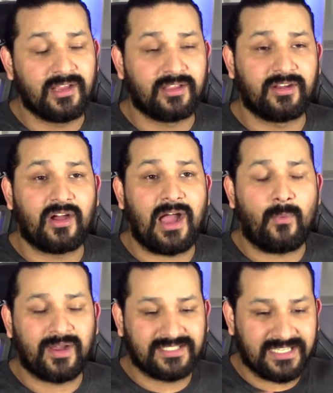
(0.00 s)
You know, I
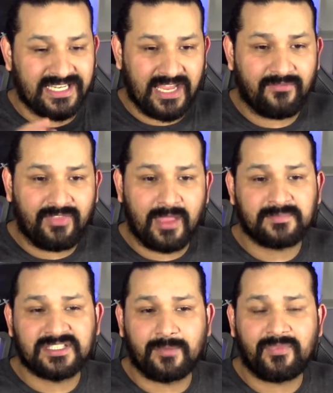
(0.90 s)
want to give
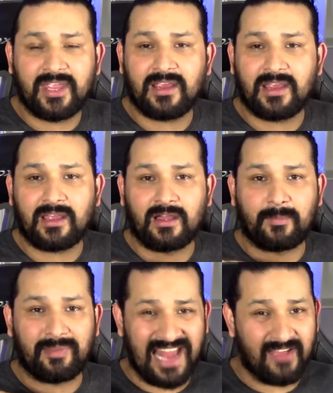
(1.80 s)
them something,
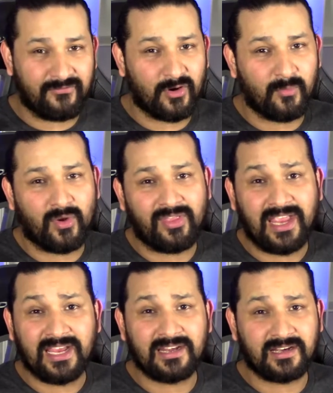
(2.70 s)
a platform where
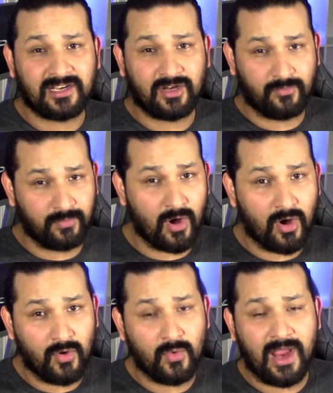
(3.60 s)
they can
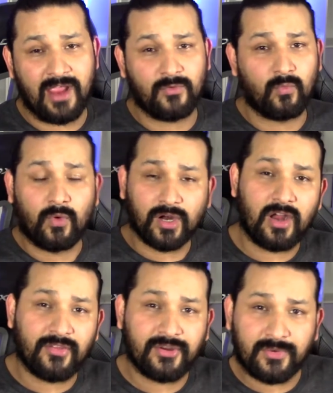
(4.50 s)
grow and
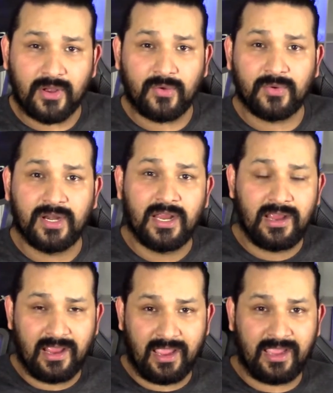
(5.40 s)
work on their own
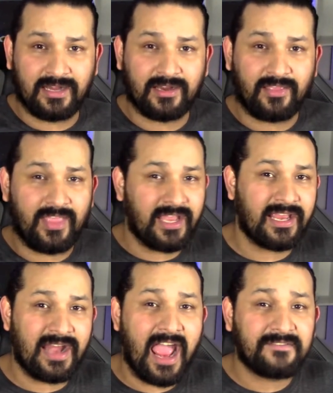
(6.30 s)
and they
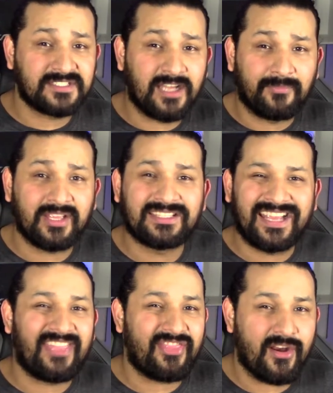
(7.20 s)
can have something to
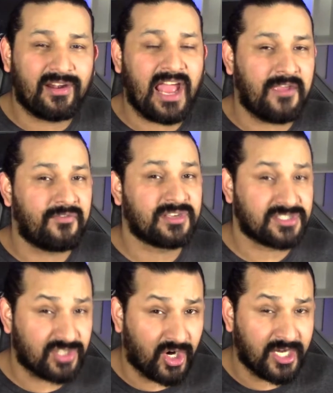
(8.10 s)
get their life
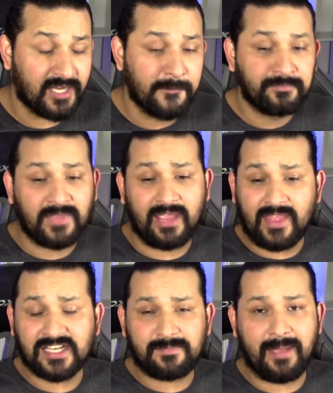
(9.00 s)
started. And
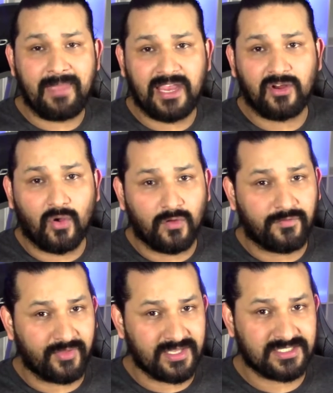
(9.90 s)
that's my main goal
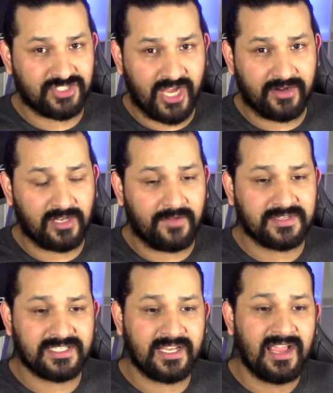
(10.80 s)
for this channel,
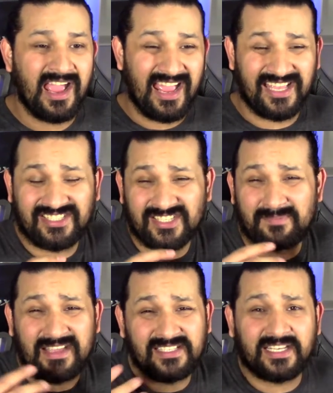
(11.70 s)
obviously, is just
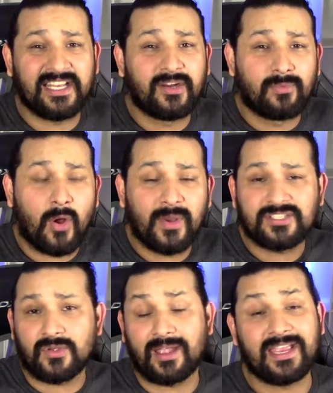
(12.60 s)
basically grow
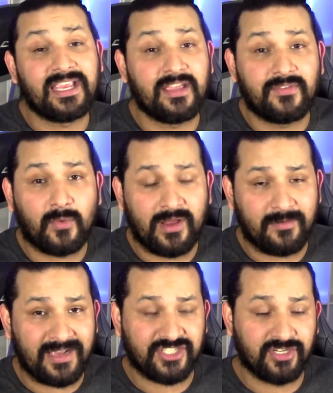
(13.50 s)
it so I can give it away
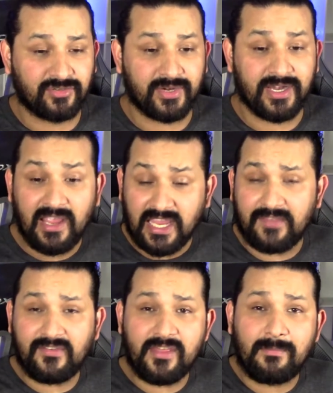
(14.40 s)
to my children.
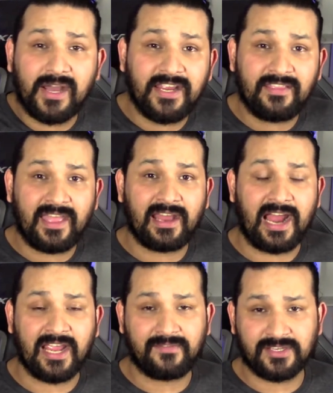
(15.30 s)
Even the money that
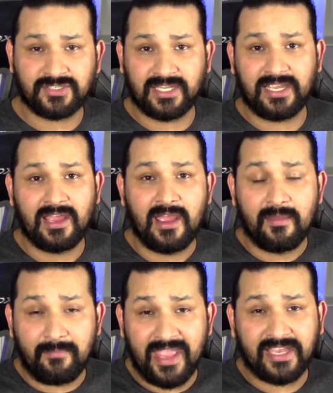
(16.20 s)
I eventually
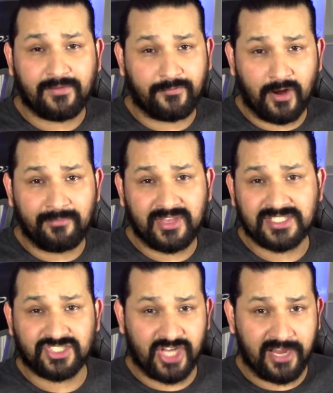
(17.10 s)
make from
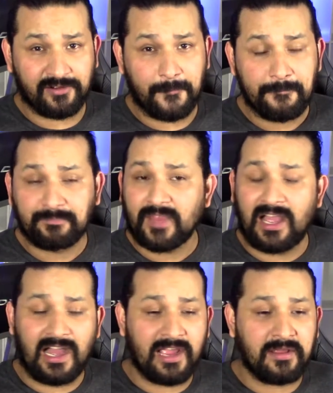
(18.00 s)
this channel,
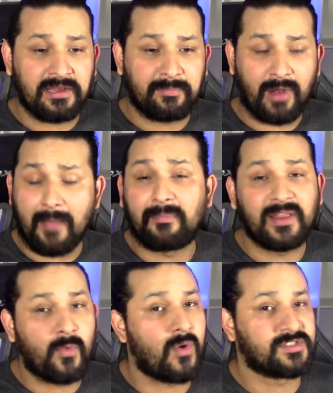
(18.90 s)
I
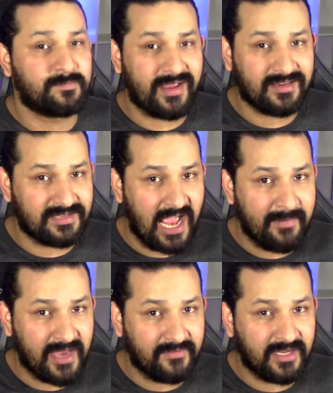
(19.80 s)
probably won't spend a
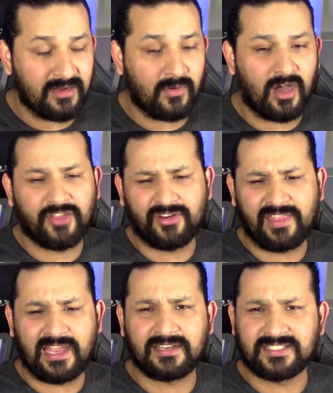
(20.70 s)
dime out of it other
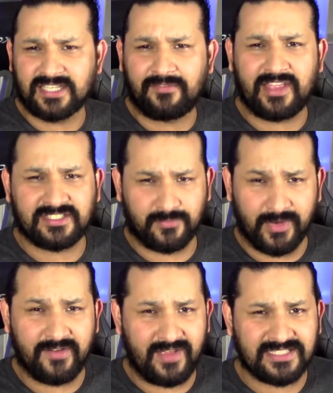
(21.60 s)
than stuff that's
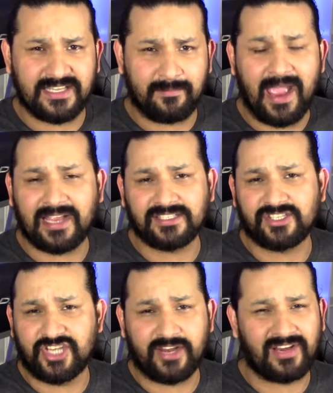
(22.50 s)
reinvesting back into
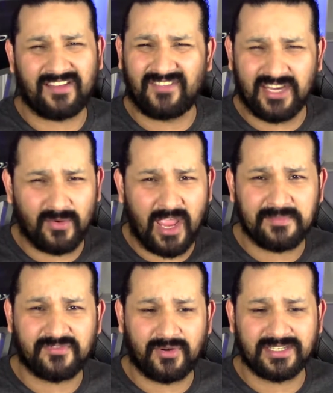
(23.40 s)
the channel, like video
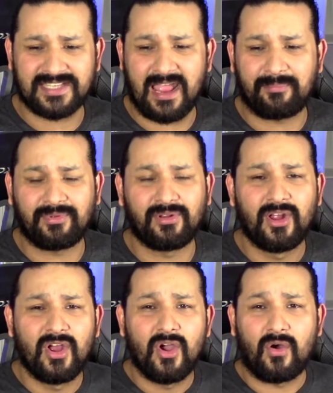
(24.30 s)
games, for example,
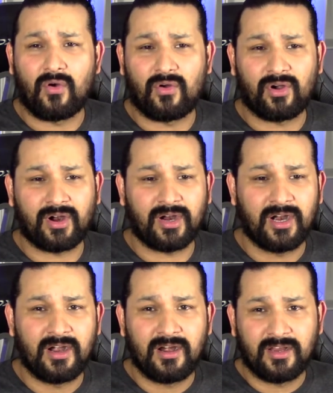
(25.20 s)
or
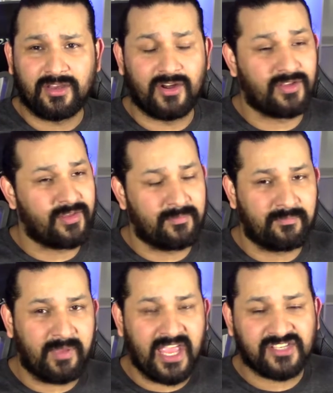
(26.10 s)
you know, the
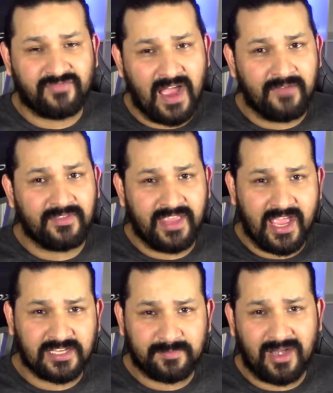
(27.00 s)
PS5 and the
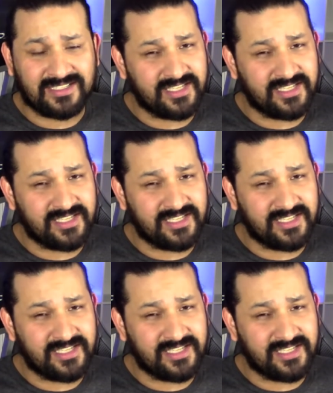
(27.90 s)
Xbox